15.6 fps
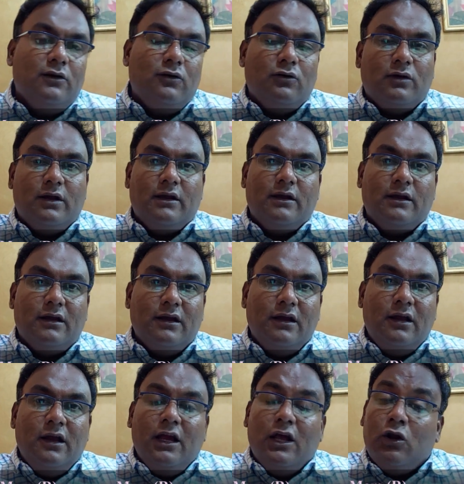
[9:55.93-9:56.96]
Okay.
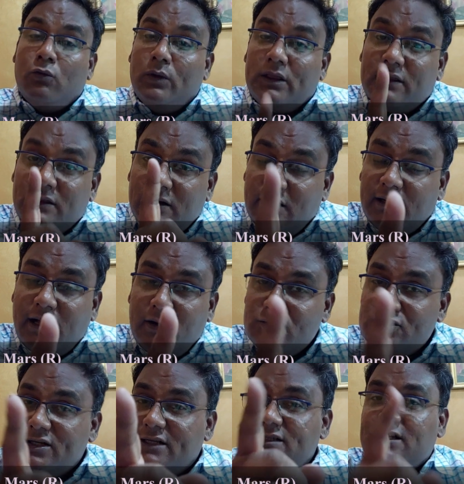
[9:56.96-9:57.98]
When third
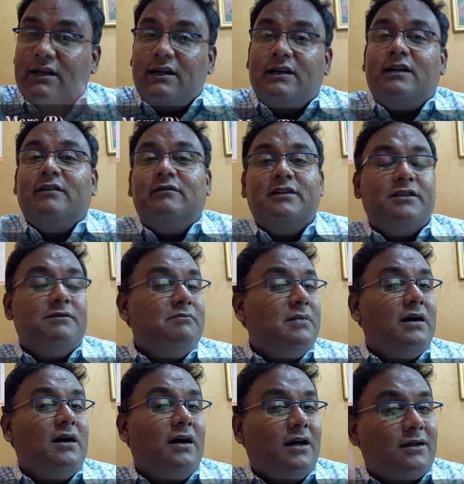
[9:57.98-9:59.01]
house gets connected with
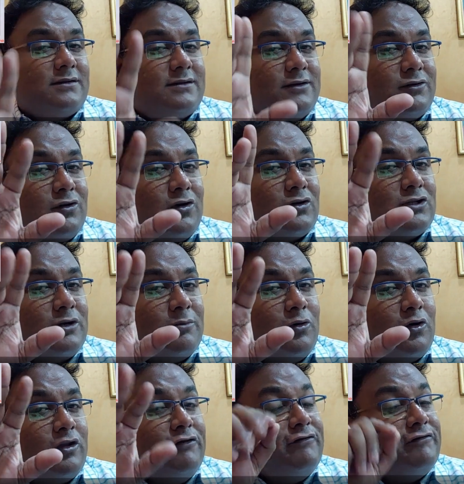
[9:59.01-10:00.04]
Mars, it talks
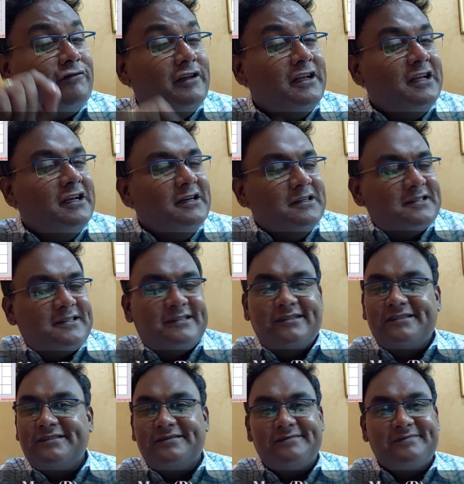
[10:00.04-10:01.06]
about your
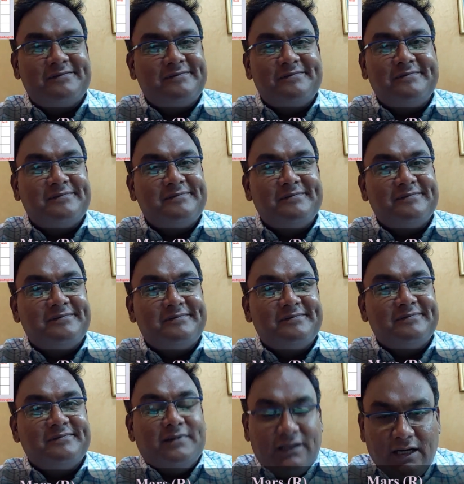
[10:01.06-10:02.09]
fingers.
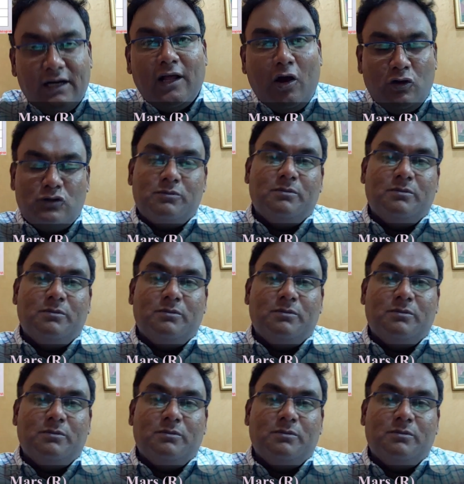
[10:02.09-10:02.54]
Third house